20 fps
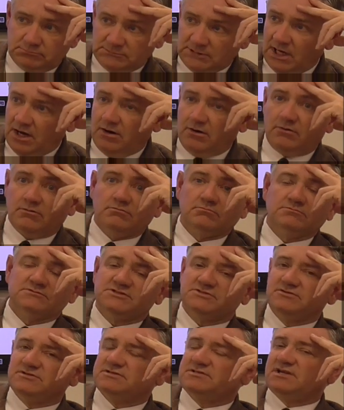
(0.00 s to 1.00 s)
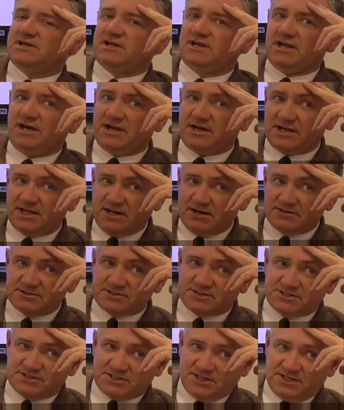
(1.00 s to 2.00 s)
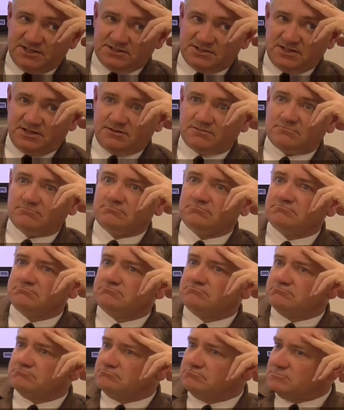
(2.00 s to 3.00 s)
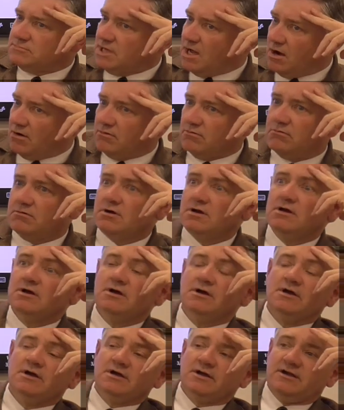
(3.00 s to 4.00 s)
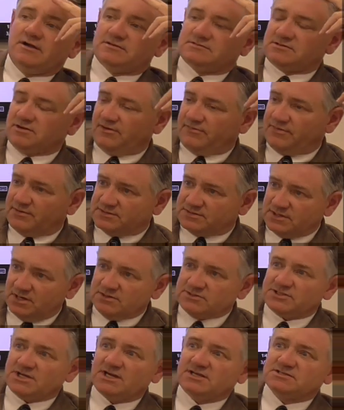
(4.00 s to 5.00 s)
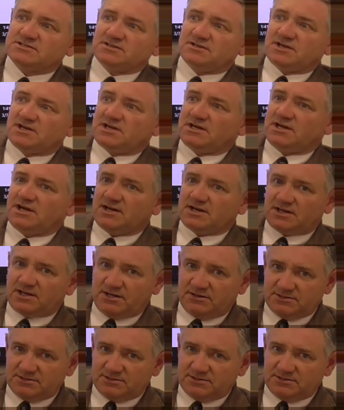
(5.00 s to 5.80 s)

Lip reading: No. So is the kinetic energy changing? No. So if there's no change in the kinetic